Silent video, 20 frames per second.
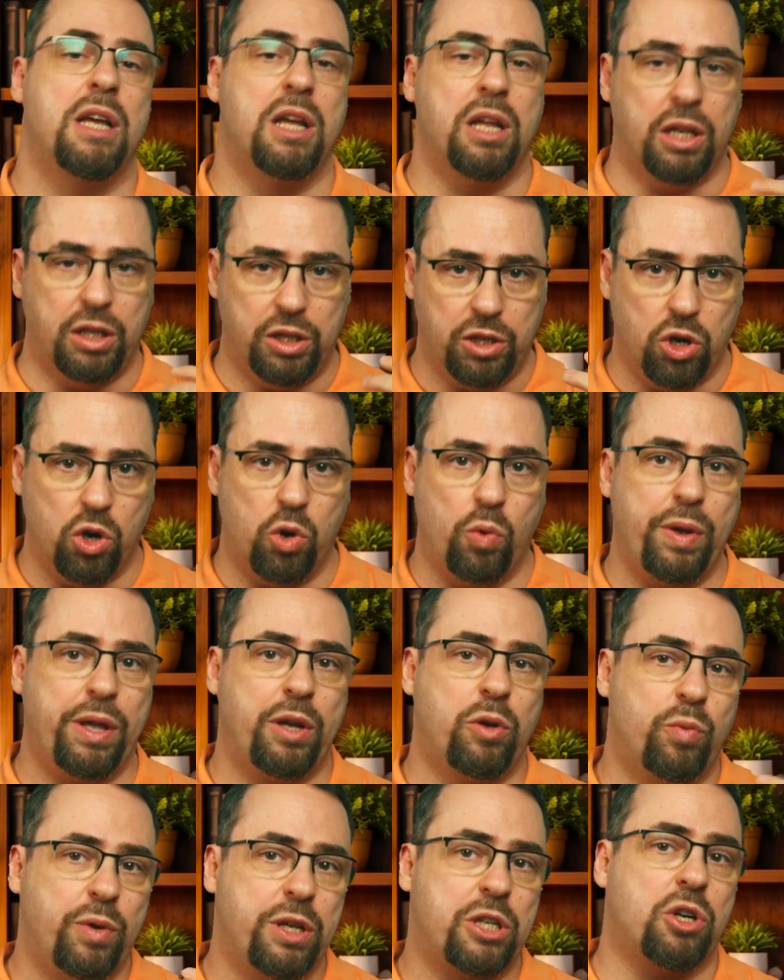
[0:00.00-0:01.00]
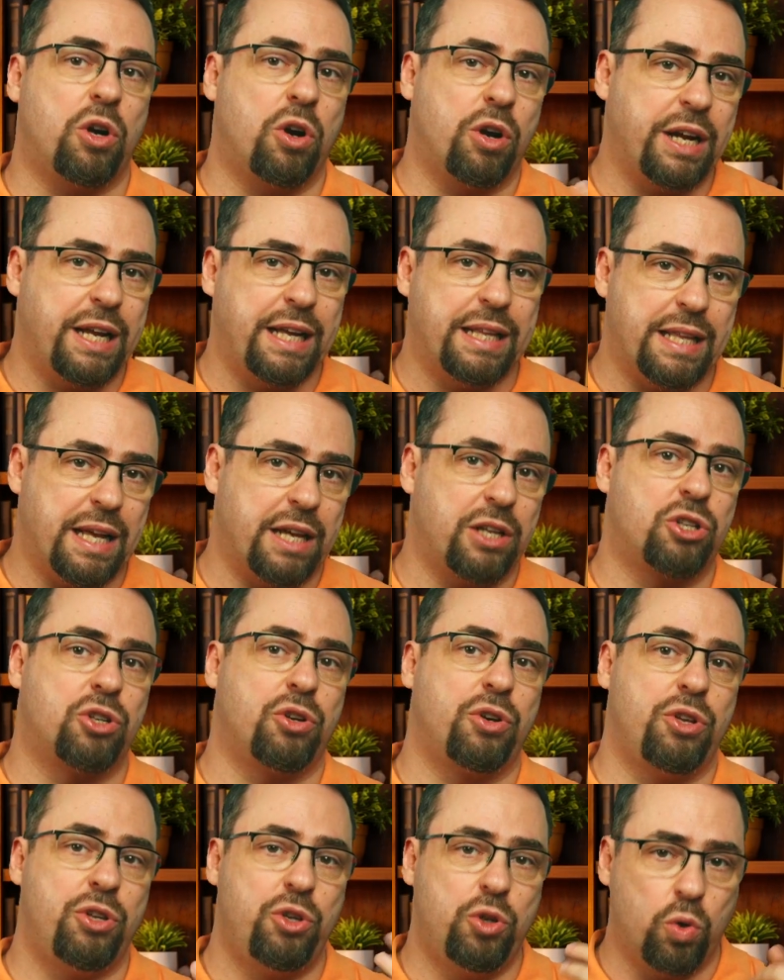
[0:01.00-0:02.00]
Knowing which
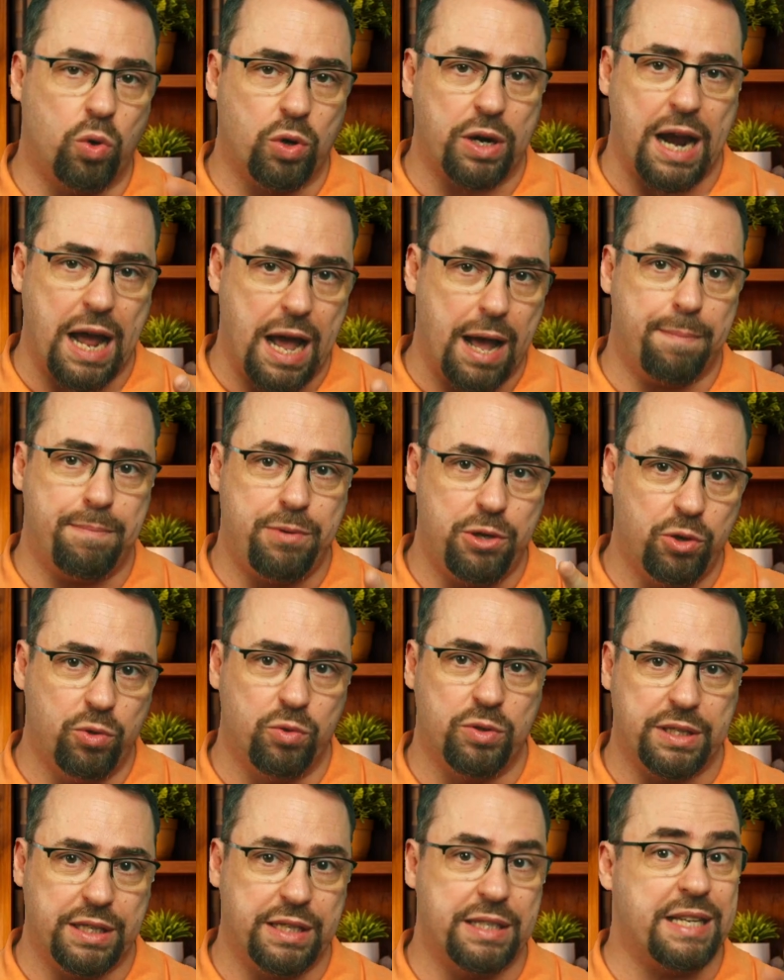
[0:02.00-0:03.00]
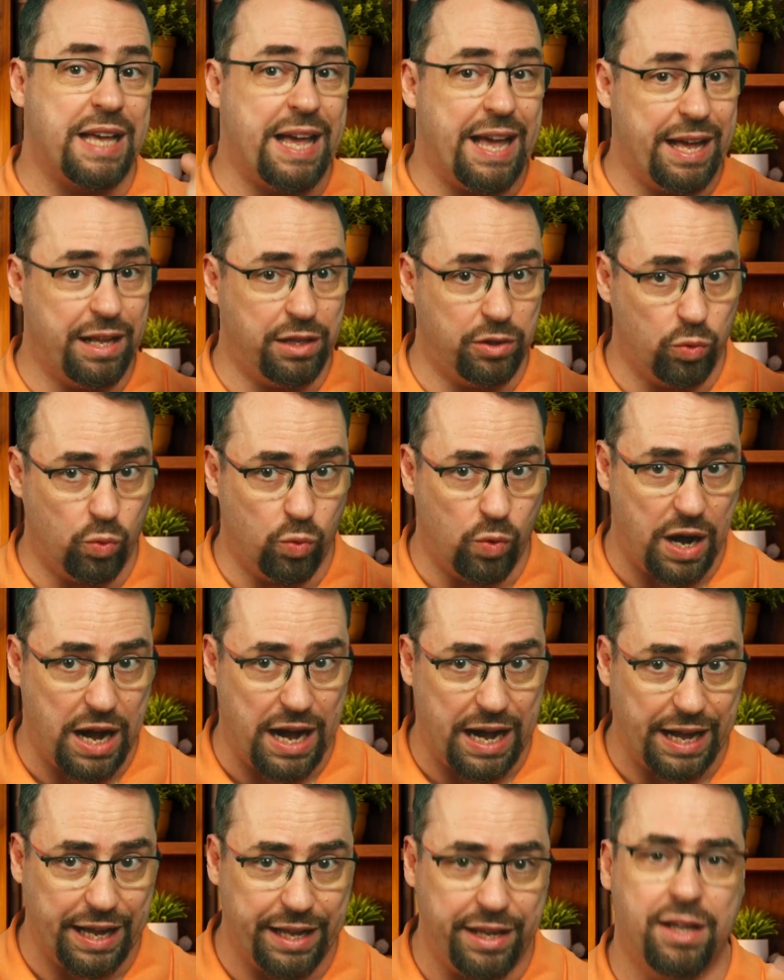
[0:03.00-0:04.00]
architecture your app uses and
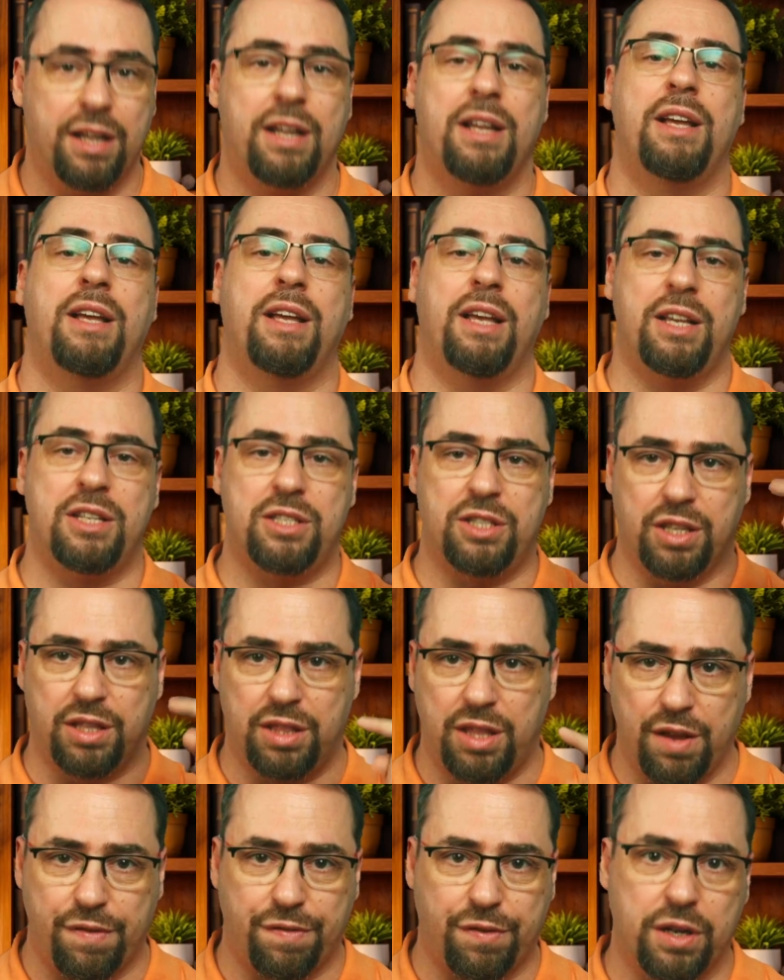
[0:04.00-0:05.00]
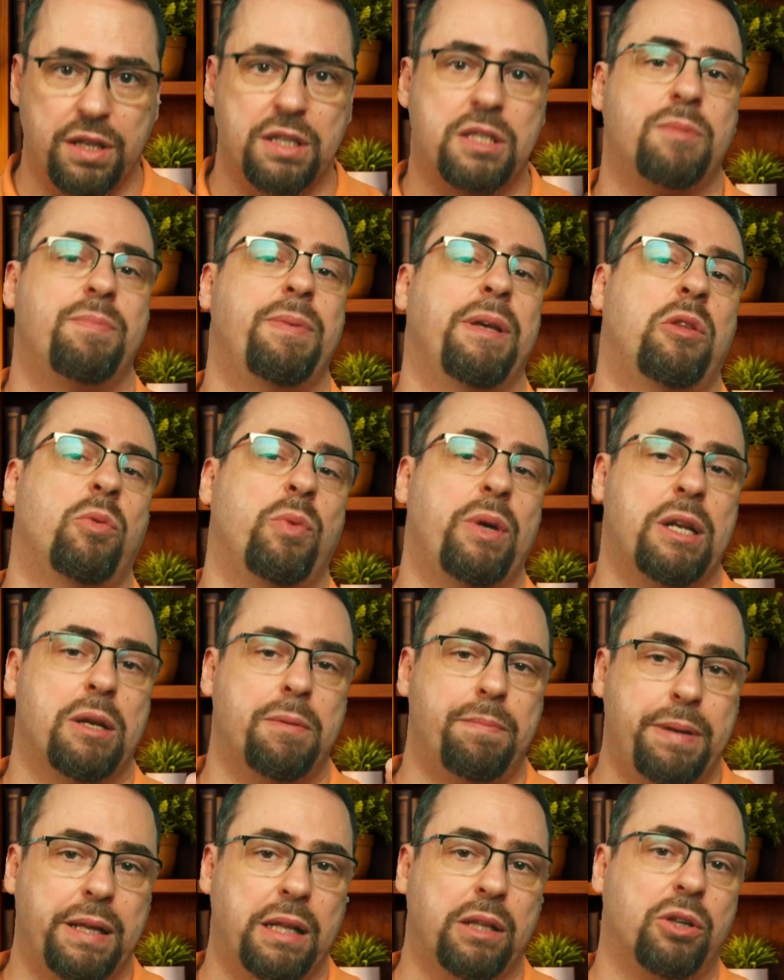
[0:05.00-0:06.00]
why is the difference between a
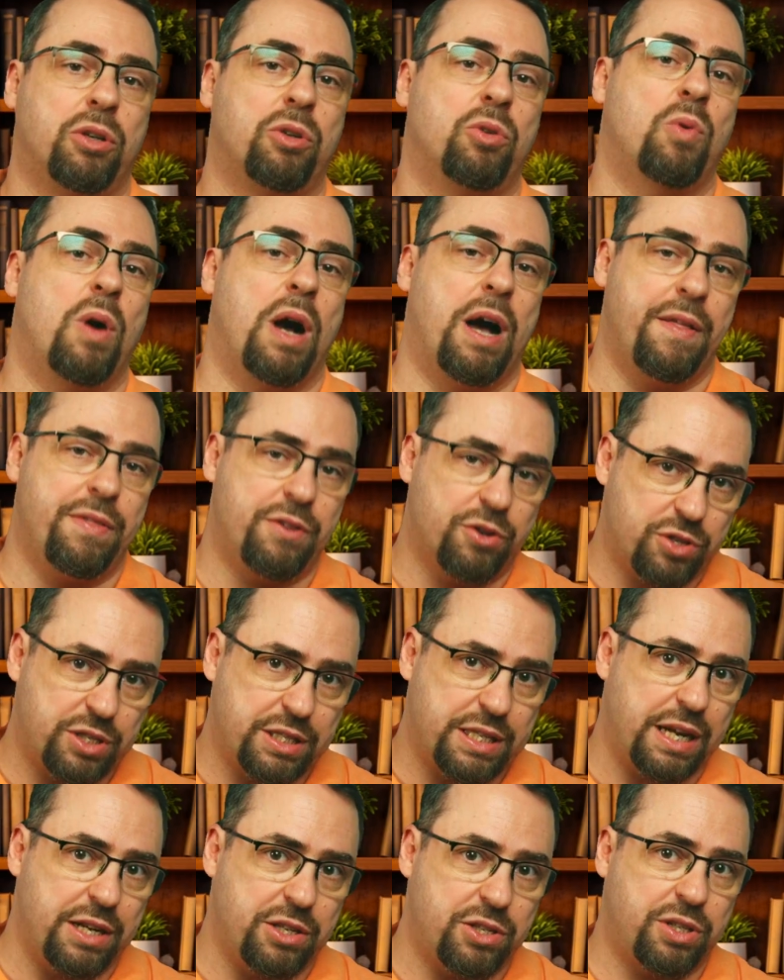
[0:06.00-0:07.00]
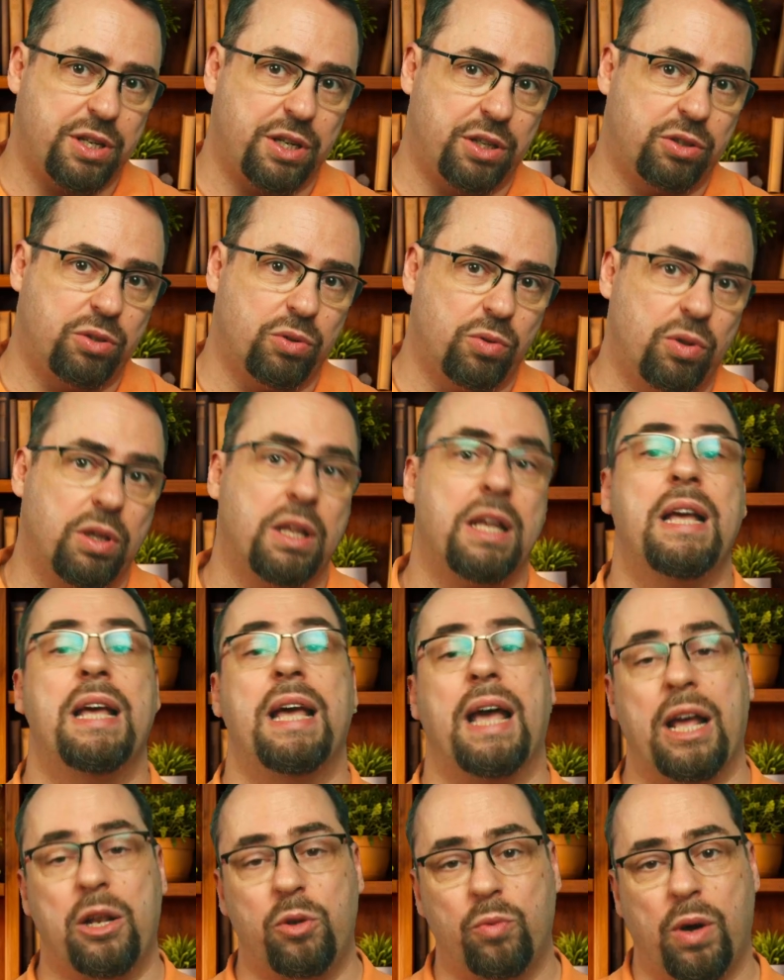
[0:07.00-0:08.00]
builder who understands their tool
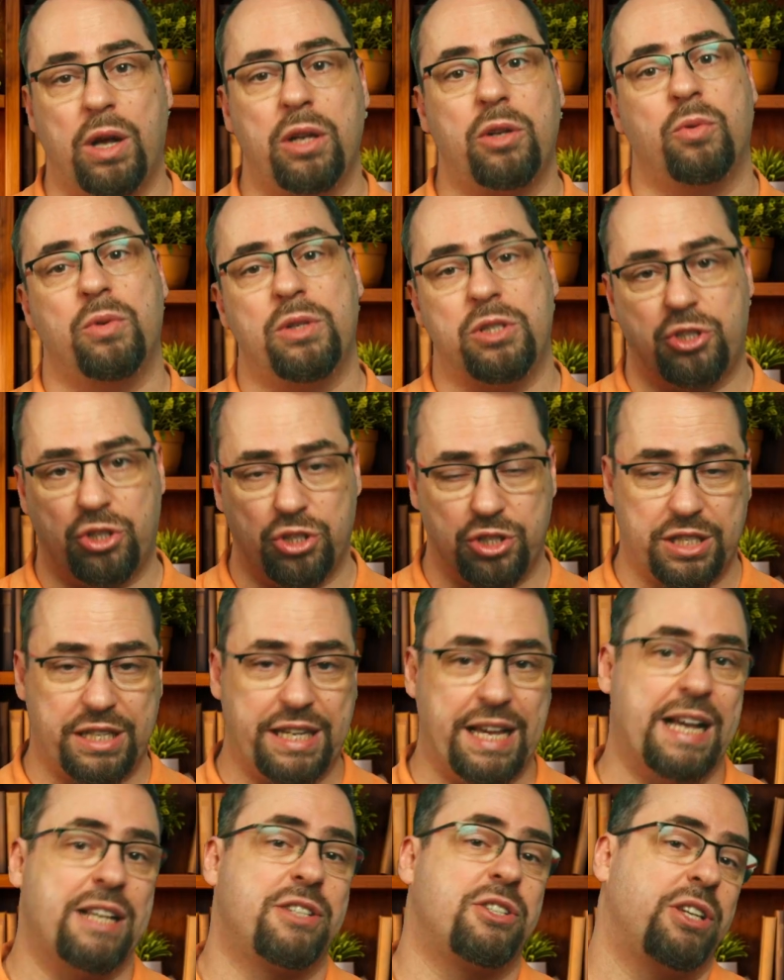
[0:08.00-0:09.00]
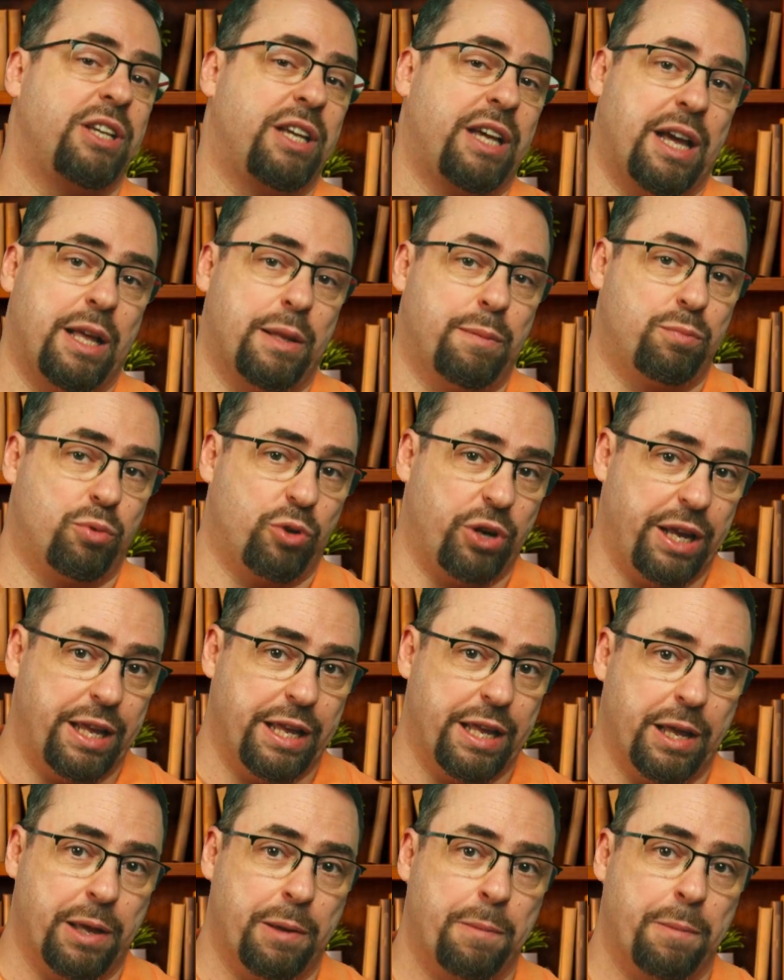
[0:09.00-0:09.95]
and one who is just guessing and praying.